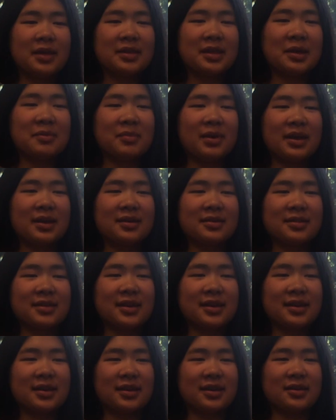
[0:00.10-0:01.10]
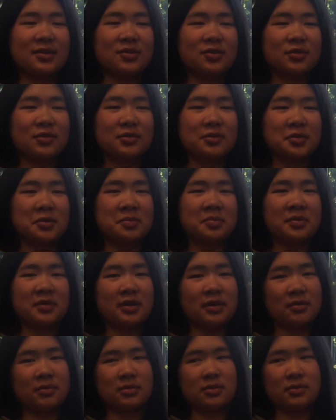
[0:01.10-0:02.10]
They made us get into groups
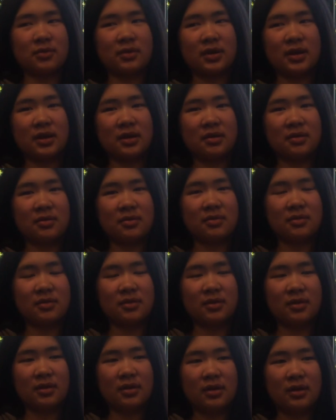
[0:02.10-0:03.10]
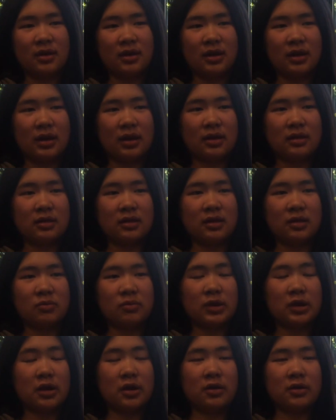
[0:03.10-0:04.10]
of 3, and then
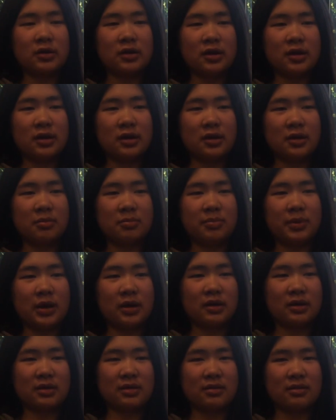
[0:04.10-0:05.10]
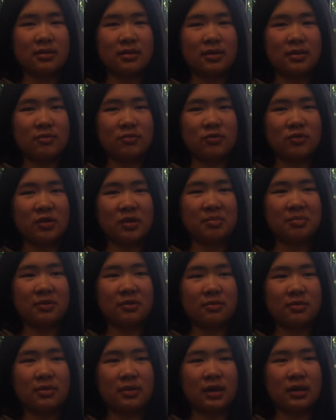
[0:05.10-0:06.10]
we all got a box of
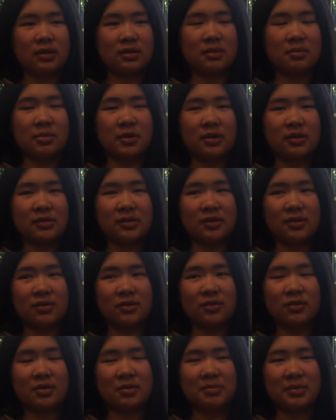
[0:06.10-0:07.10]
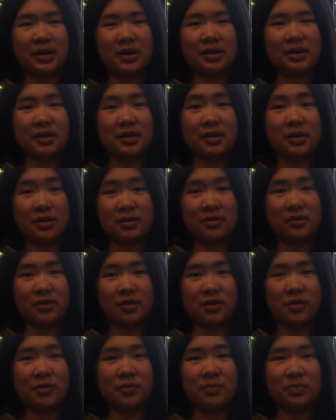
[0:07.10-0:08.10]
chips, like the boxes you can buy at
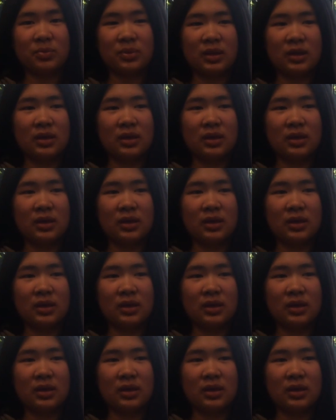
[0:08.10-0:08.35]
Costco.